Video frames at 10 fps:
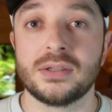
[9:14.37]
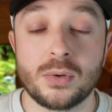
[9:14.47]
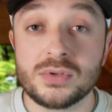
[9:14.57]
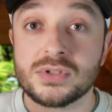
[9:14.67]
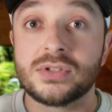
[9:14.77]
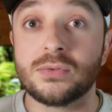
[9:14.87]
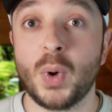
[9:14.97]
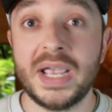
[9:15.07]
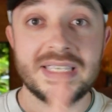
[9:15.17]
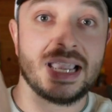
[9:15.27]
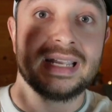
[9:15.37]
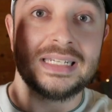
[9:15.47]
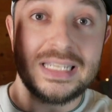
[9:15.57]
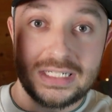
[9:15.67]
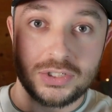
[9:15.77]
Those are ways I
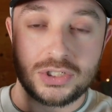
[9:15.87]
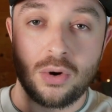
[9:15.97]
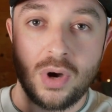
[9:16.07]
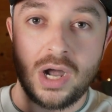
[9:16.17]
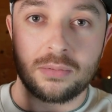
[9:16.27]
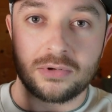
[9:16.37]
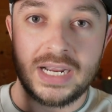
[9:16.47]
need to show up,